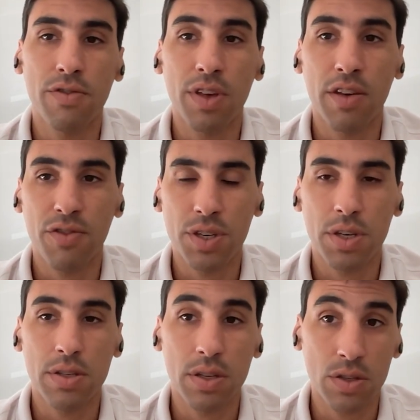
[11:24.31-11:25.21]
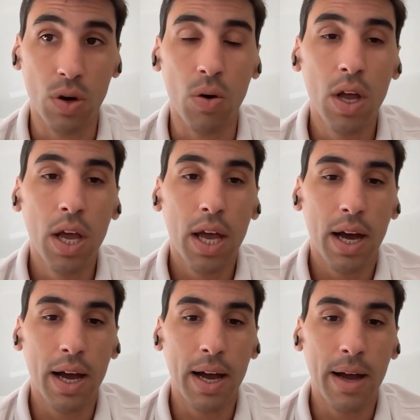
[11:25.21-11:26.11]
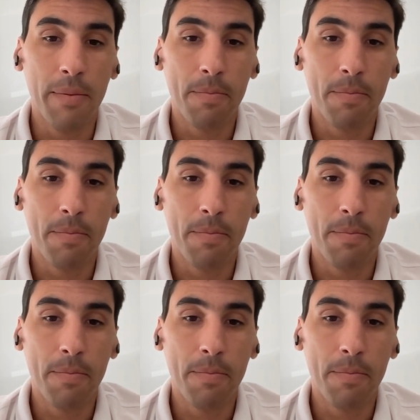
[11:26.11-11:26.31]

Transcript: feed efficiency. So uh,